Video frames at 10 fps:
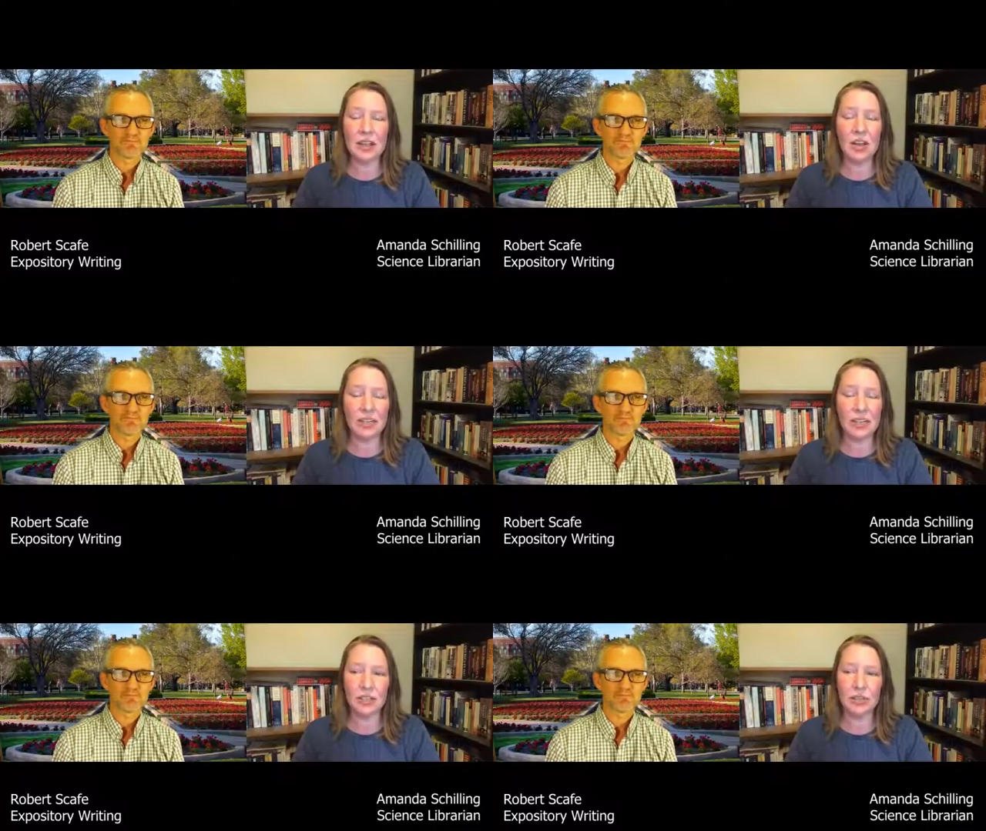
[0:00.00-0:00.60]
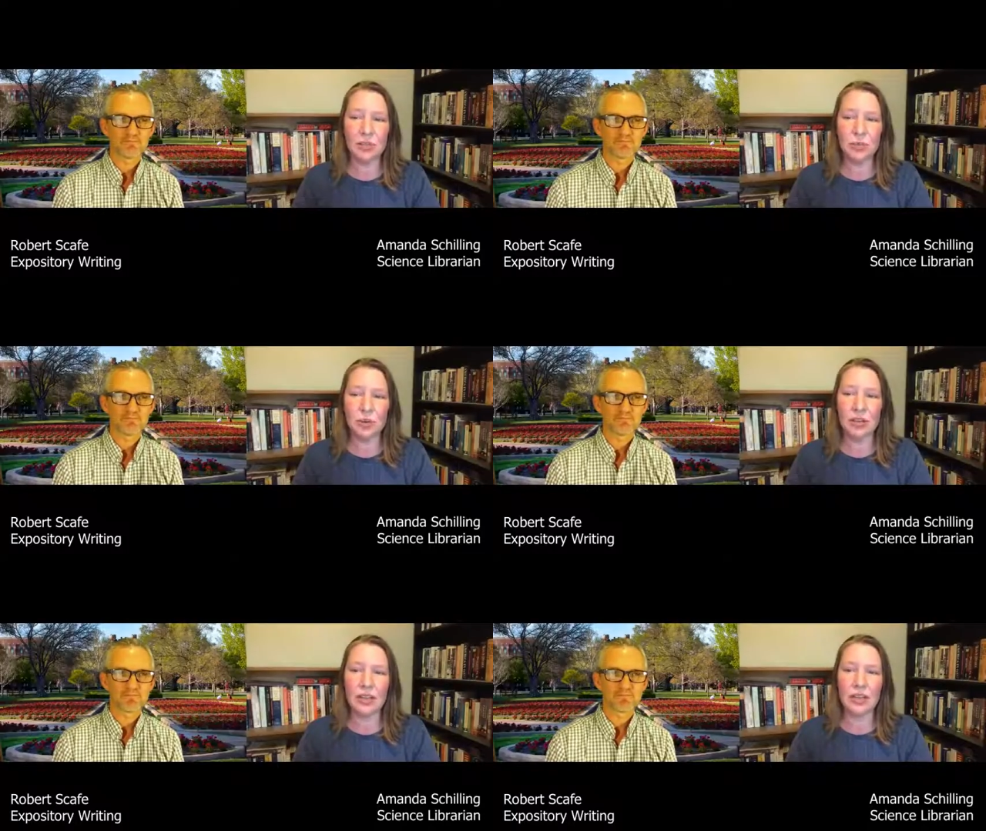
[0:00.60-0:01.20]
Speaker 1: on each other's
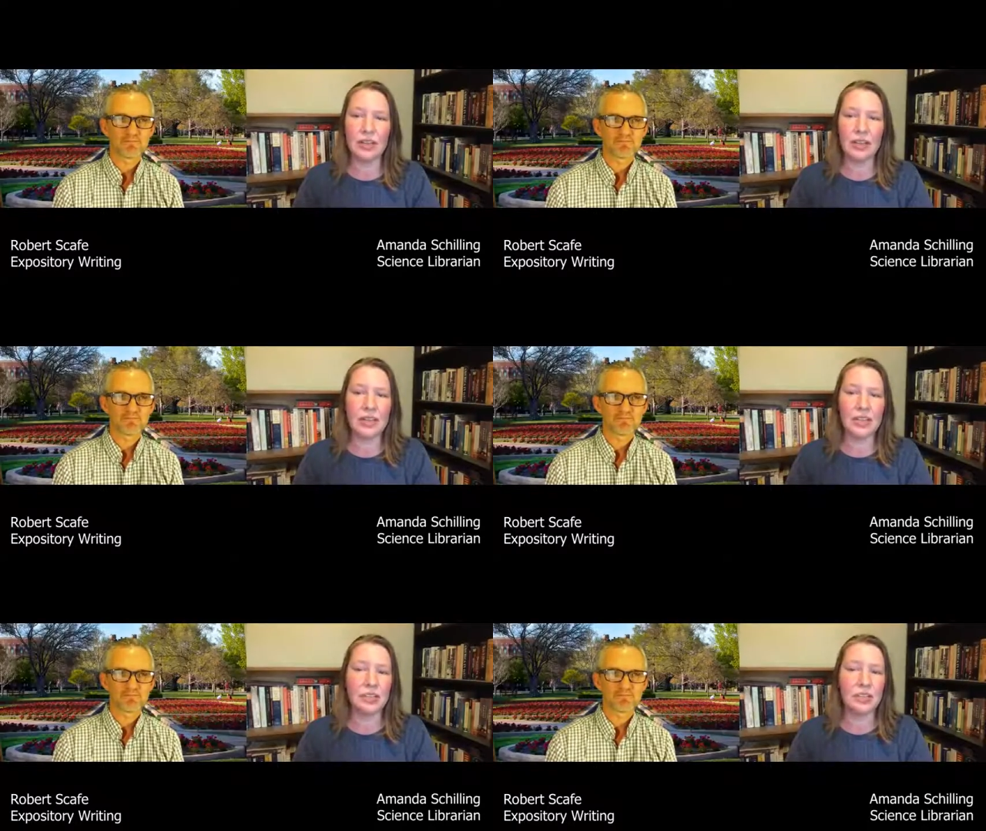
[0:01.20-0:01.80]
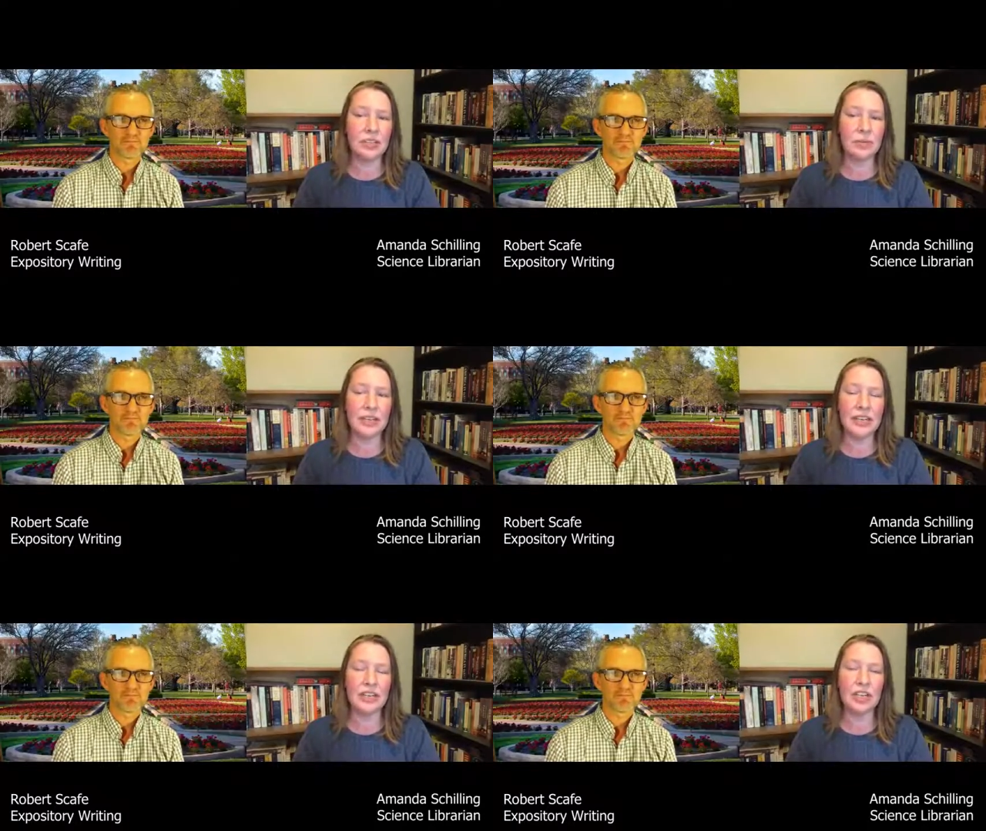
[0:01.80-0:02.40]
work, and occasionally
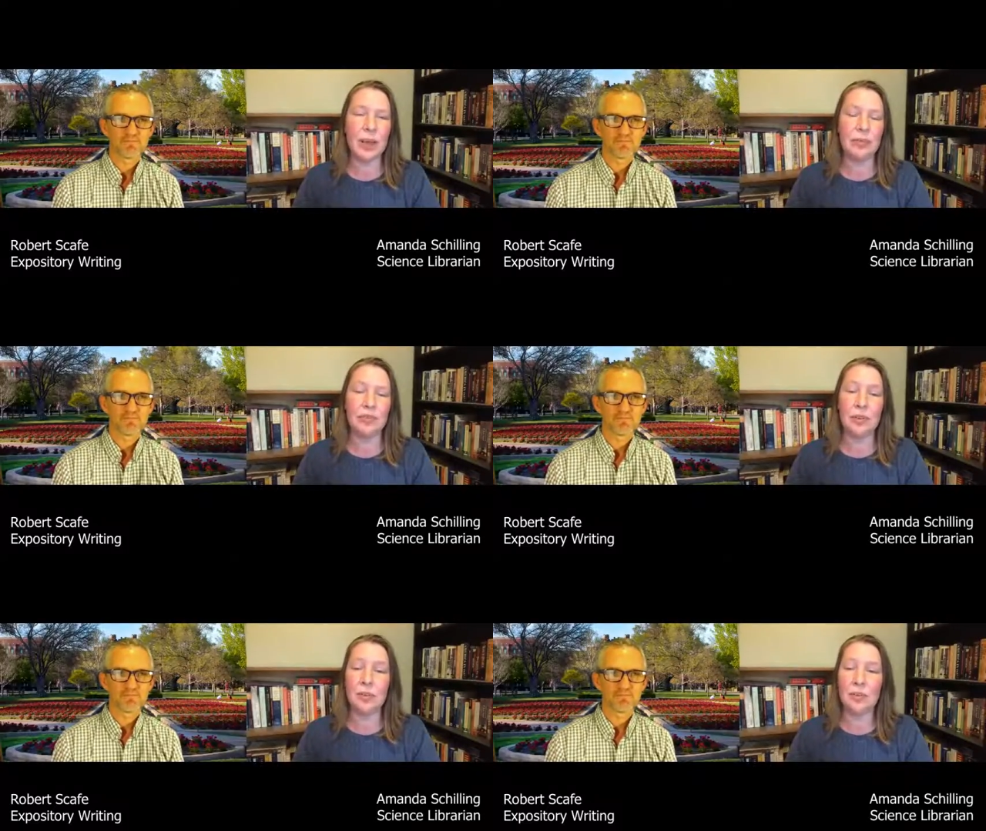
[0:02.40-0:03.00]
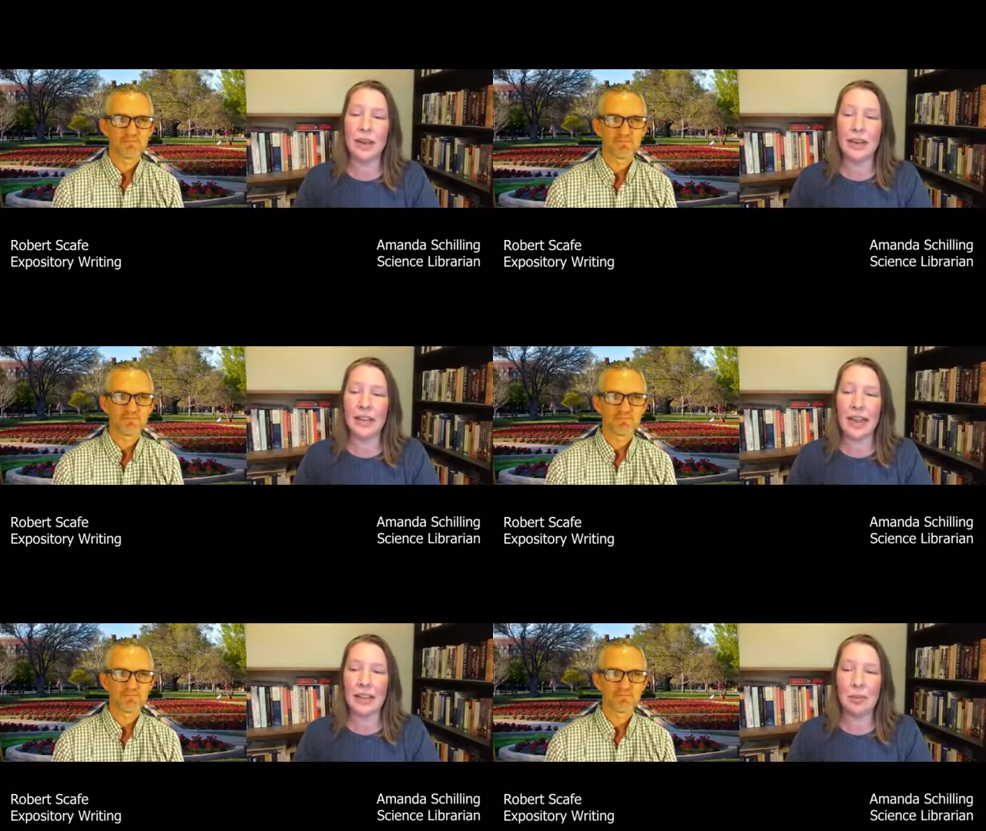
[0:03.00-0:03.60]
reading a chapter from a
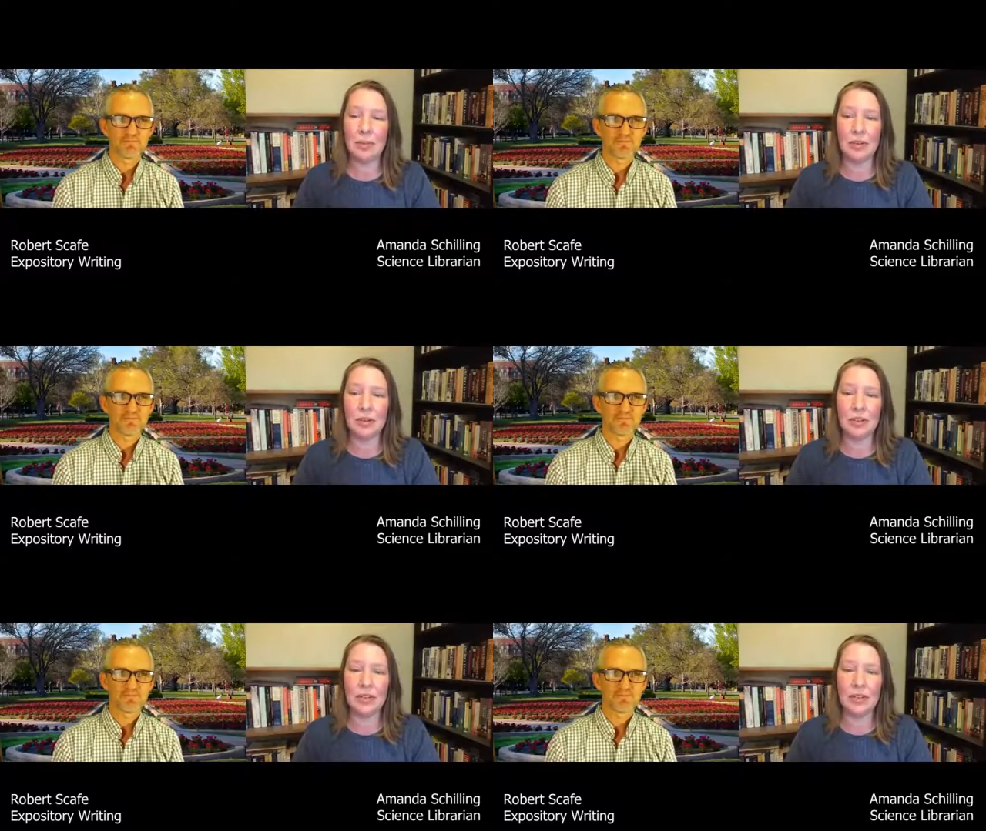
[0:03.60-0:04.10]
writing handbook.